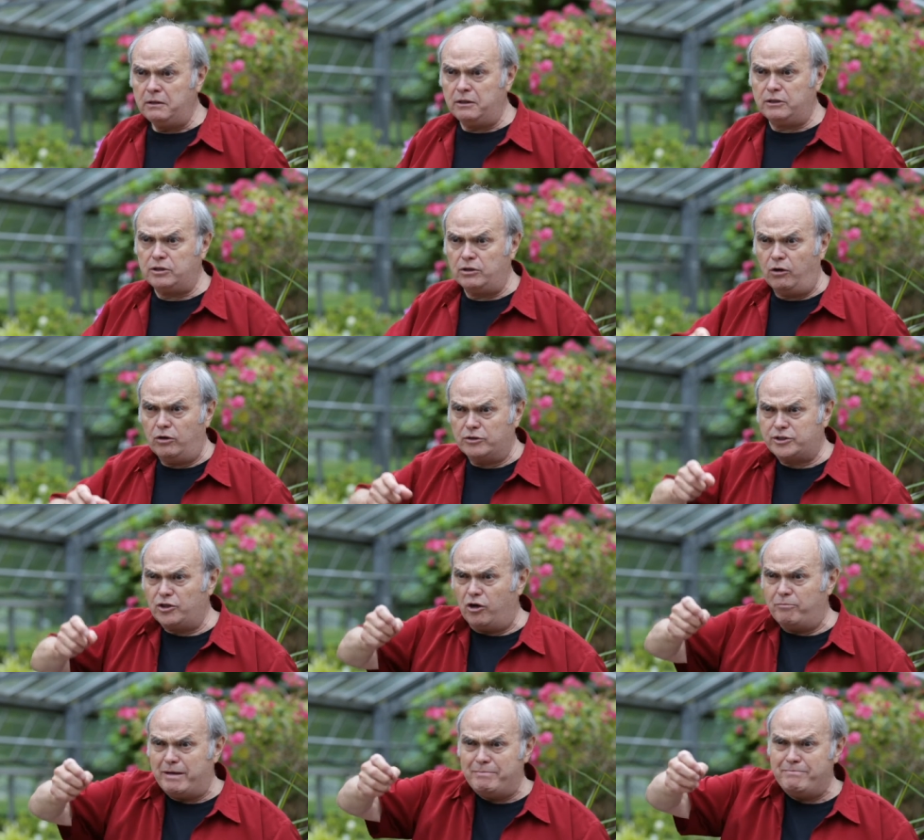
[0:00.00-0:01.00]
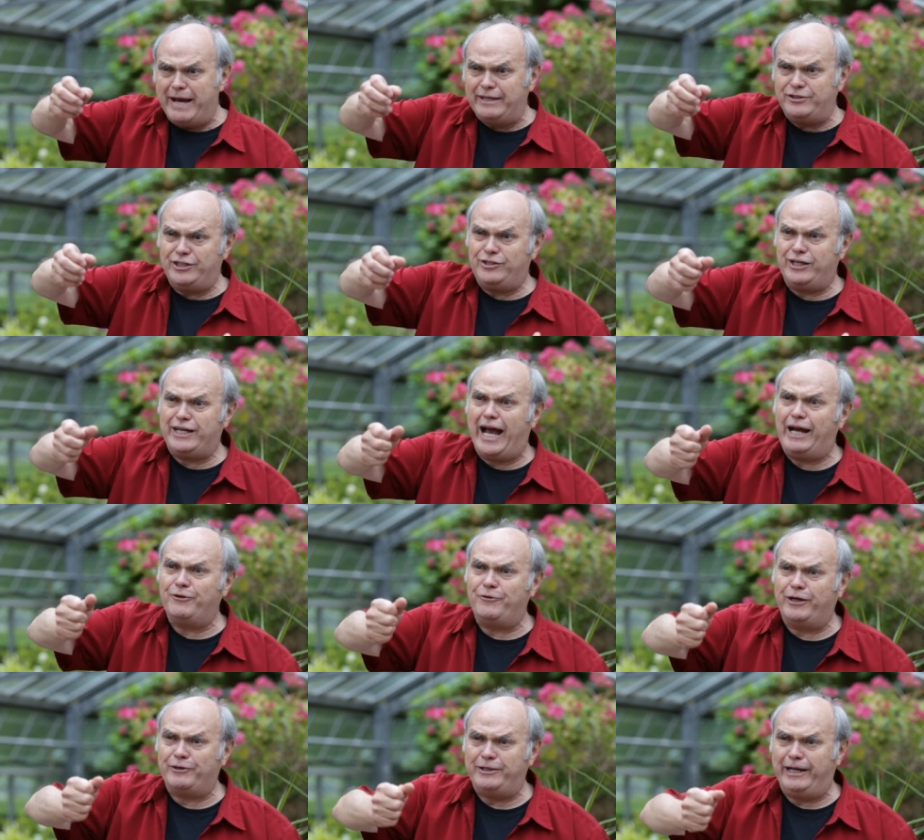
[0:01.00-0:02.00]
The toll sold me magic to
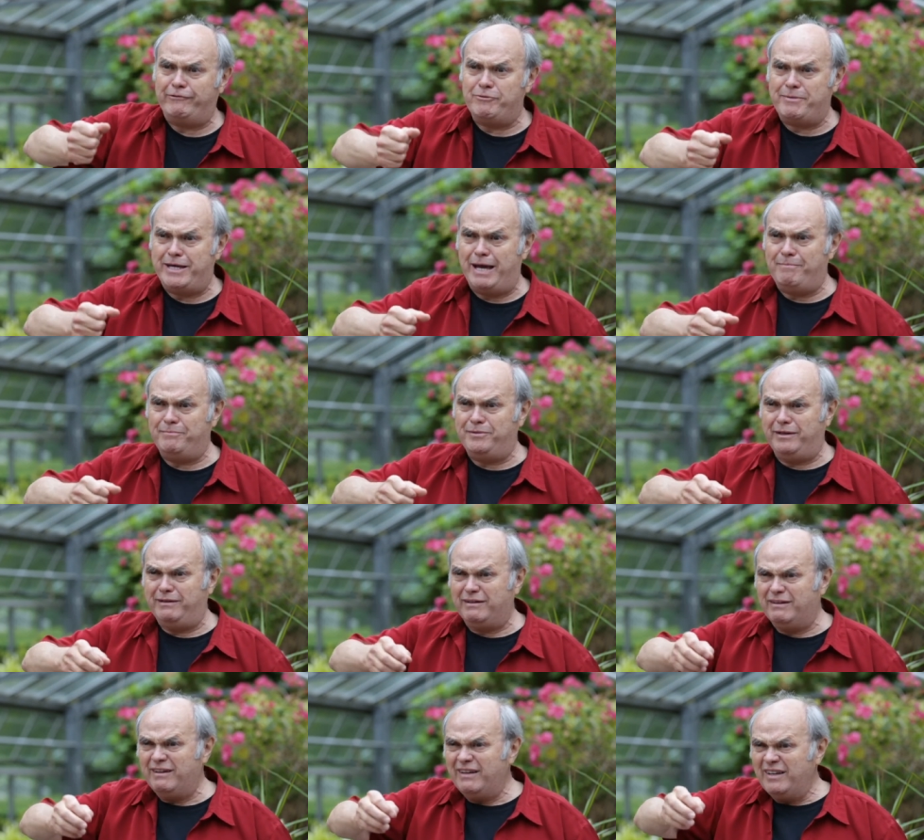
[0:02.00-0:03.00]
them, that could never be empty,